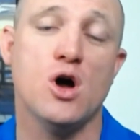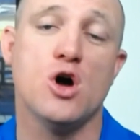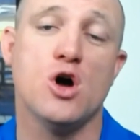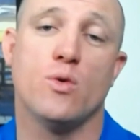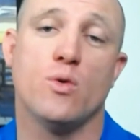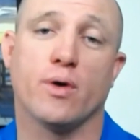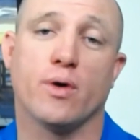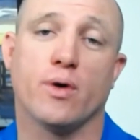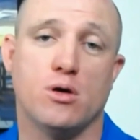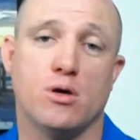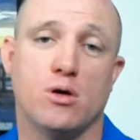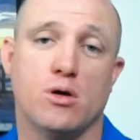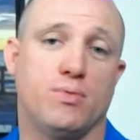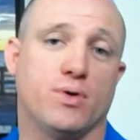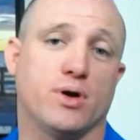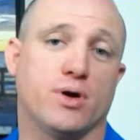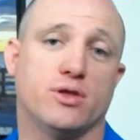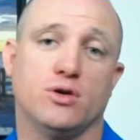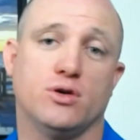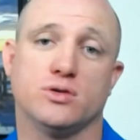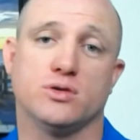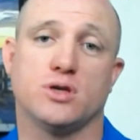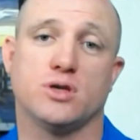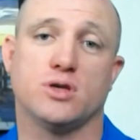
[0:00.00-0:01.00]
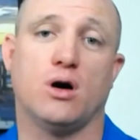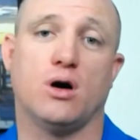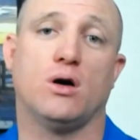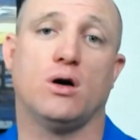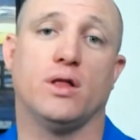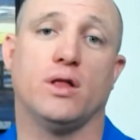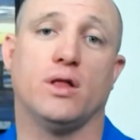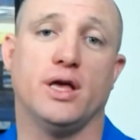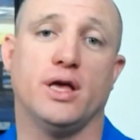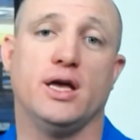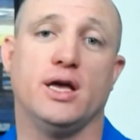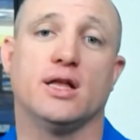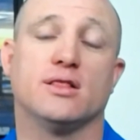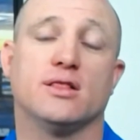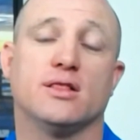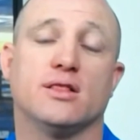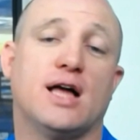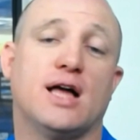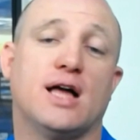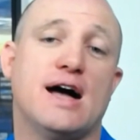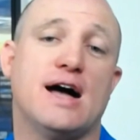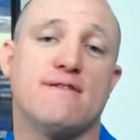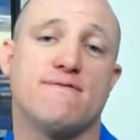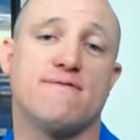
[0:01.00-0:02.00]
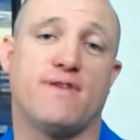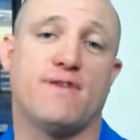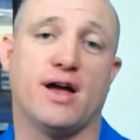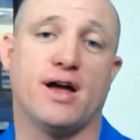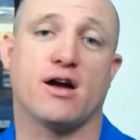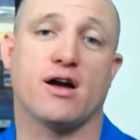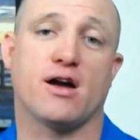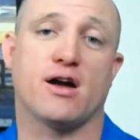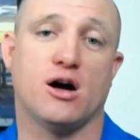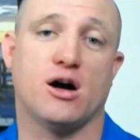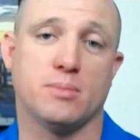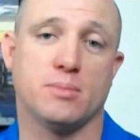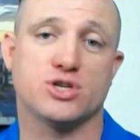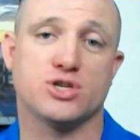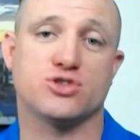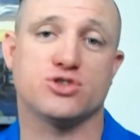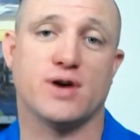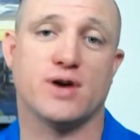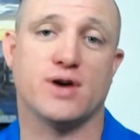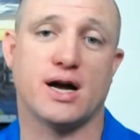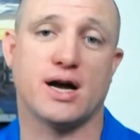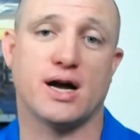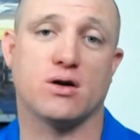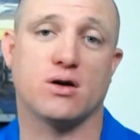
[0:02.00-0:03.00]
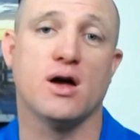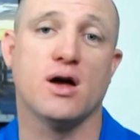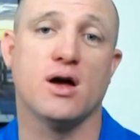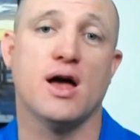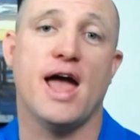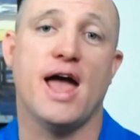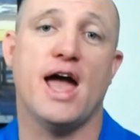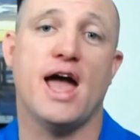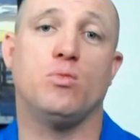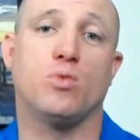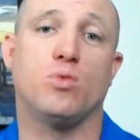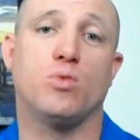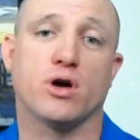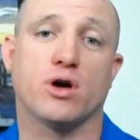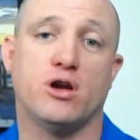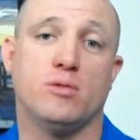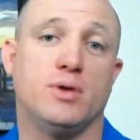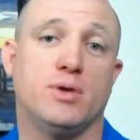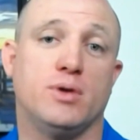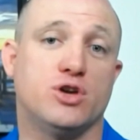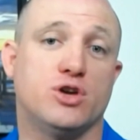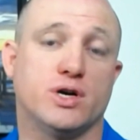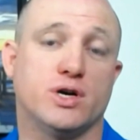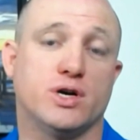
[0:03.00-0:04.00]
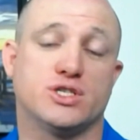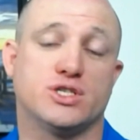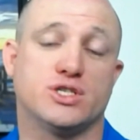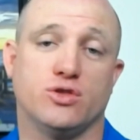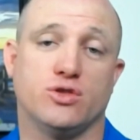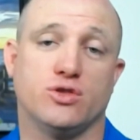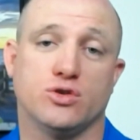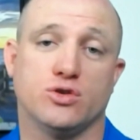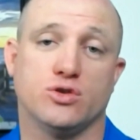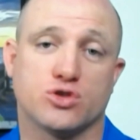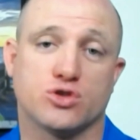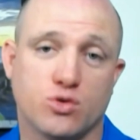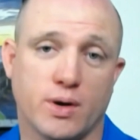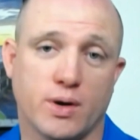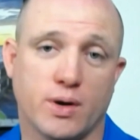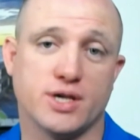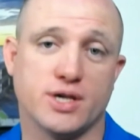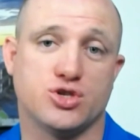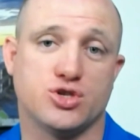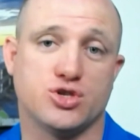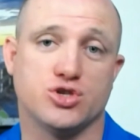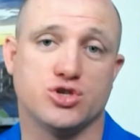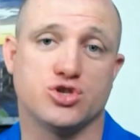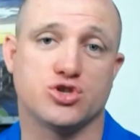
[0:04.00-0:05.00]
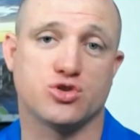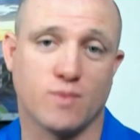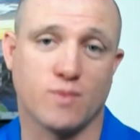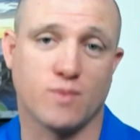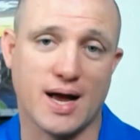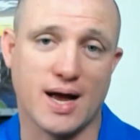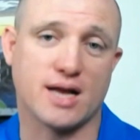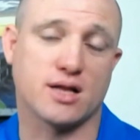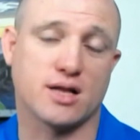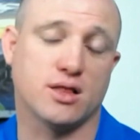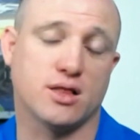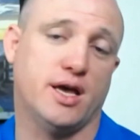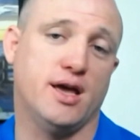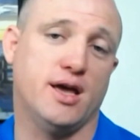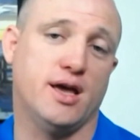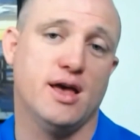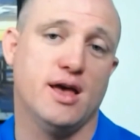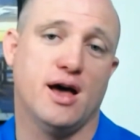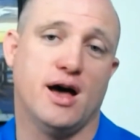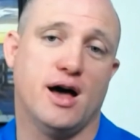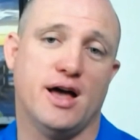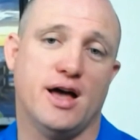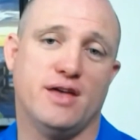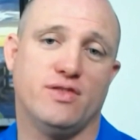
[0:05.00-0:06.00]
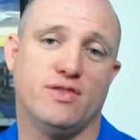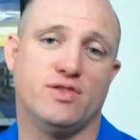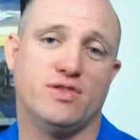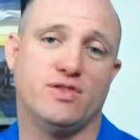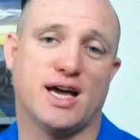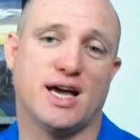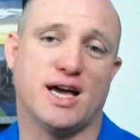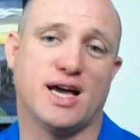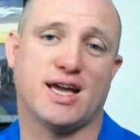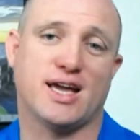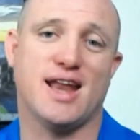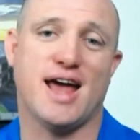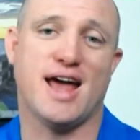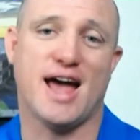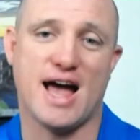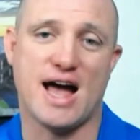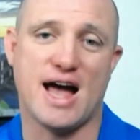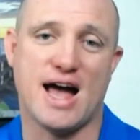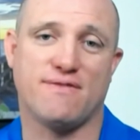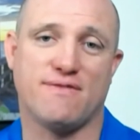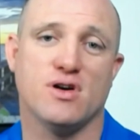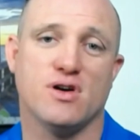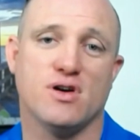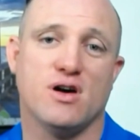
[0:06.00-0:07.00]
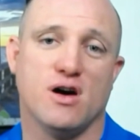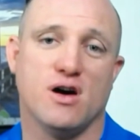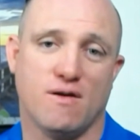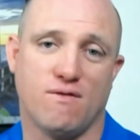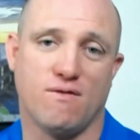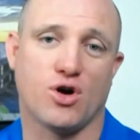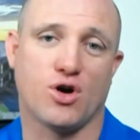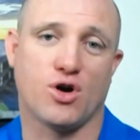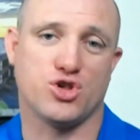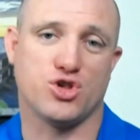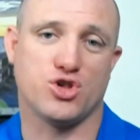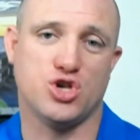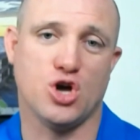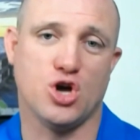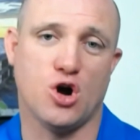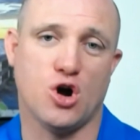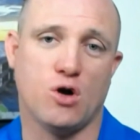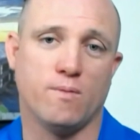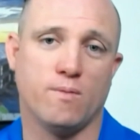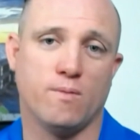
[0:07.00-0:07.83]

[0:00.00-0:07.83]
We're going to be bringing those all in live via comment tracker, and we're going to be addressing those questions directly in the second half of our show.